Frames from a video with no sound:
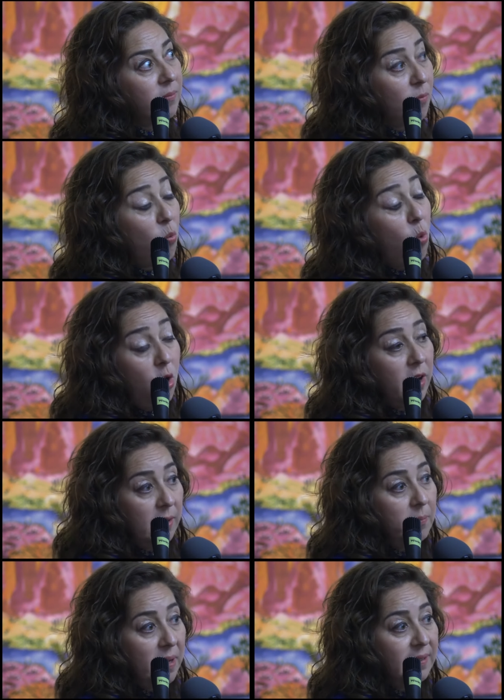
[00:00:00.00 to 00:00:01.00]

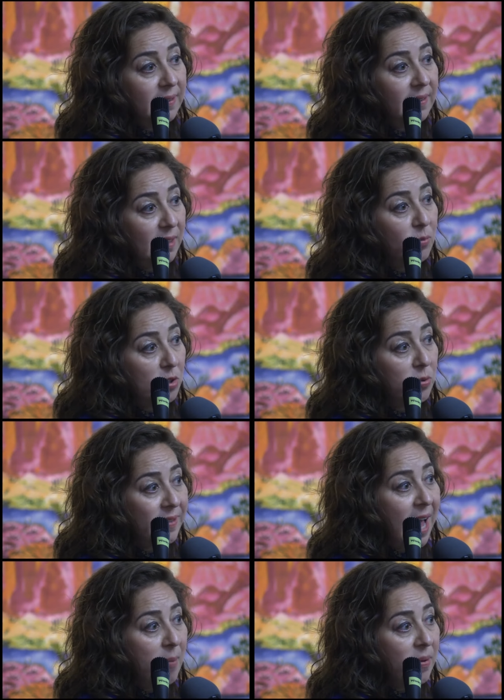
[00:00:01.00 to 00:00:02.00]
war, basically, which was
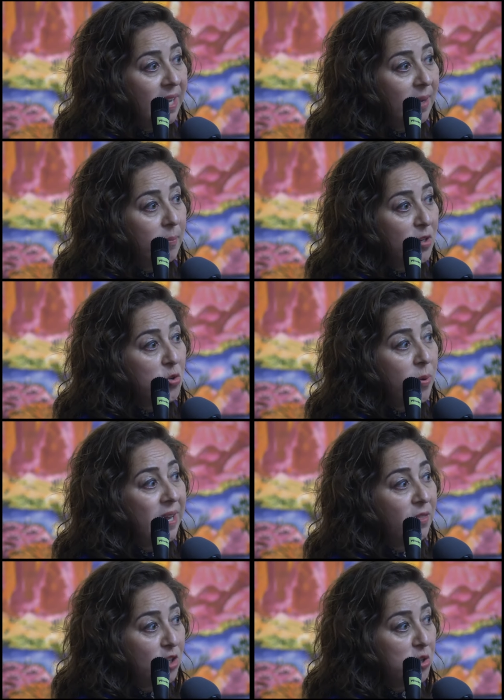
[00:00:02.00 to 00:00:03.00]
happening
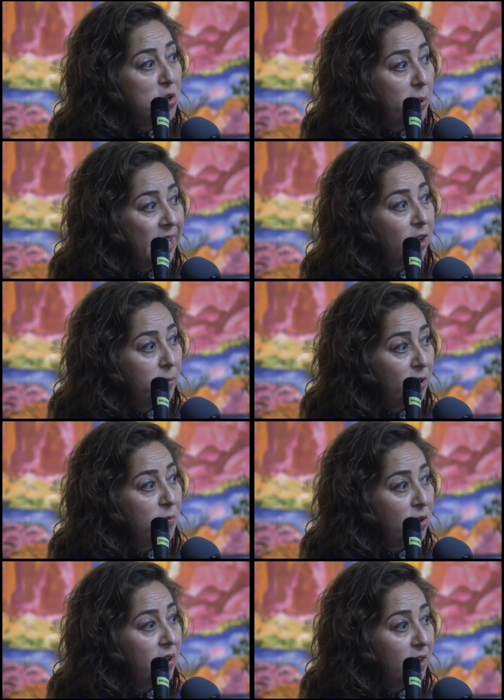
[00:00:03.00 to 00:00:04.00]
between the Judeo-Arab
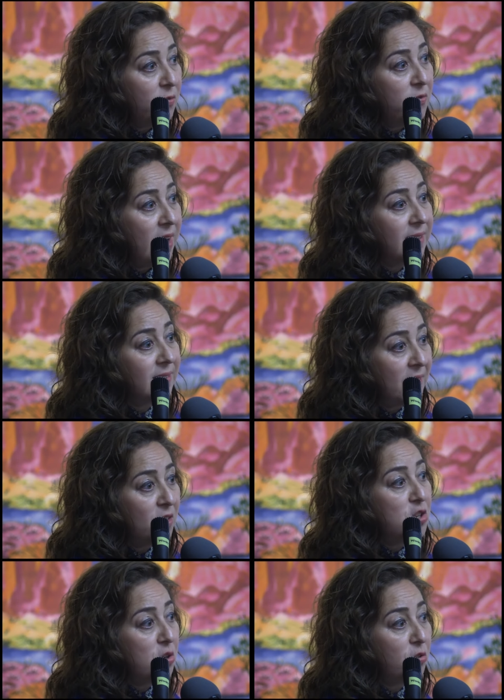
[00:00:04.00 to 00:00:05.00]
community of Fez and the
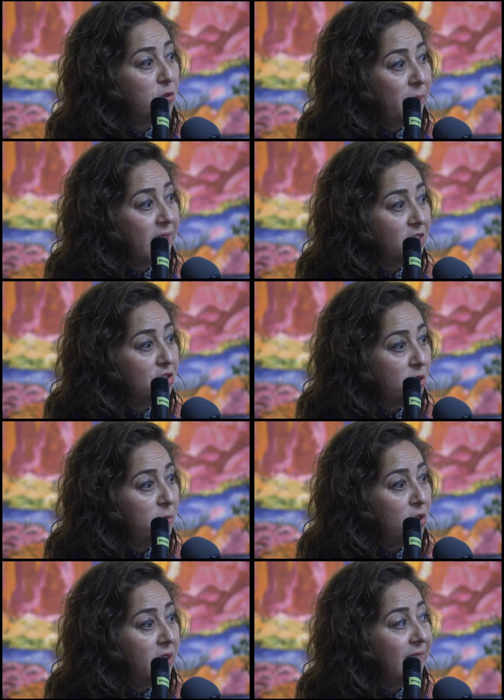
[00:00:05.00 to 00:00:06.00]
Judeo-Spanish
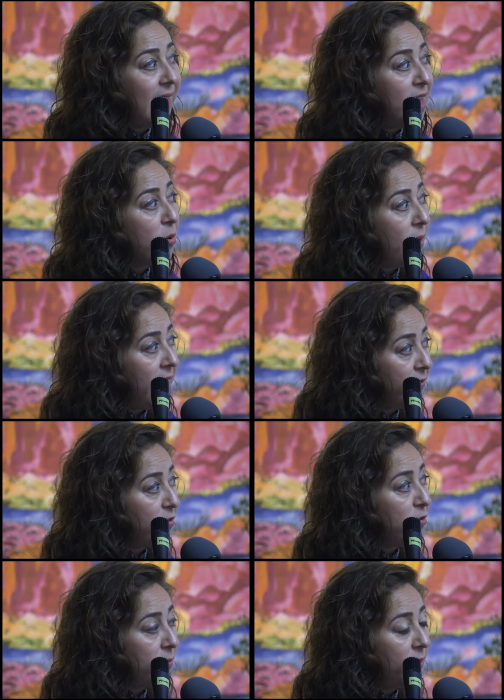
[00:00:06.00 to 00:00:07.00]
community that had arrived
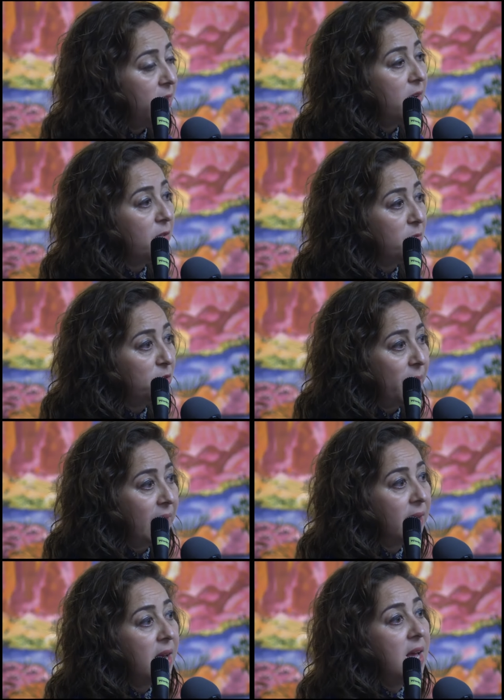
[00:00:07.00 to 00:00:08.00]
from
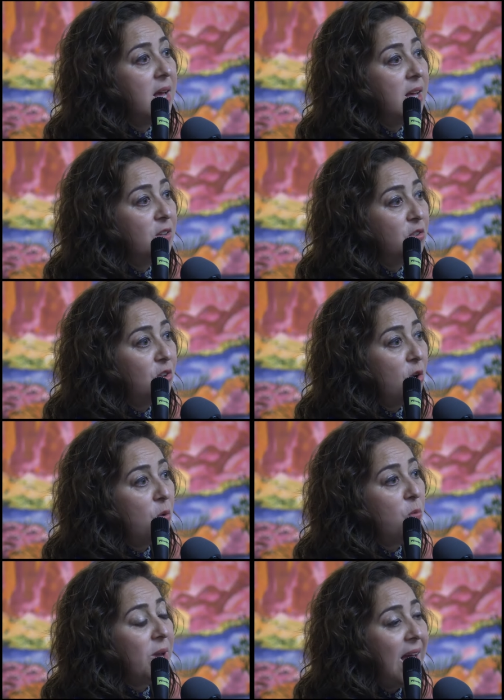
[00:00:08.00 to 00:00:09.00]
Spain. So
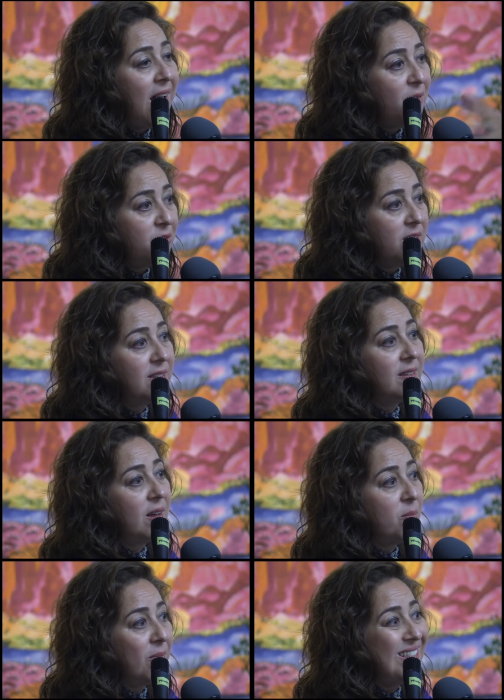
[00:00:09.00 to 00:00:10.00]
we have
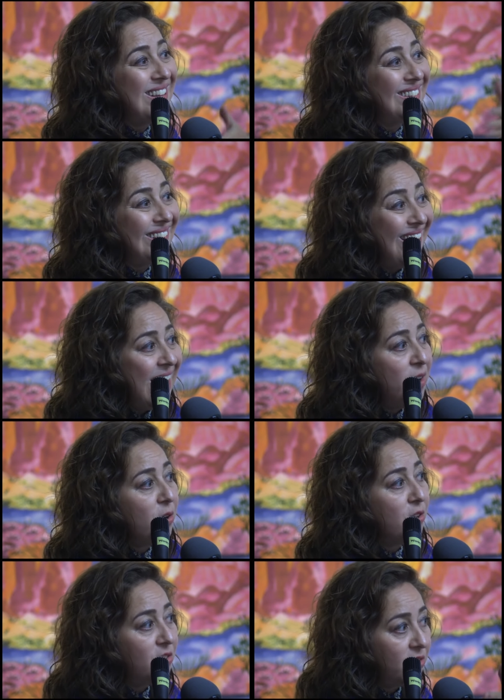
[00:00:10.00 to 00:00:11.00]
these
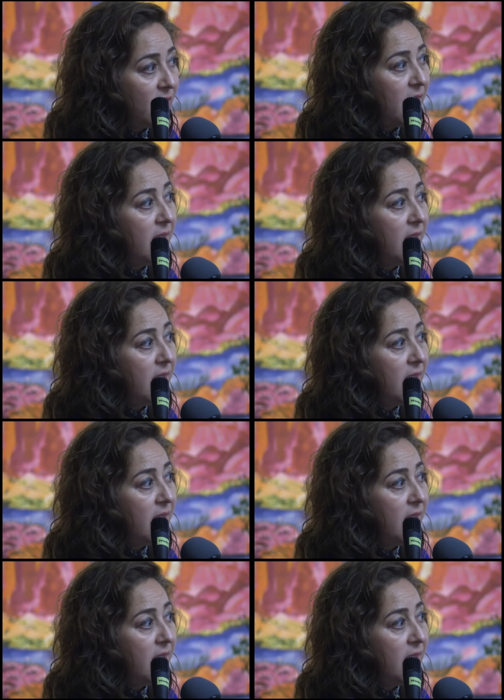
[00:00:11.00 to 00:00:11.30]
layers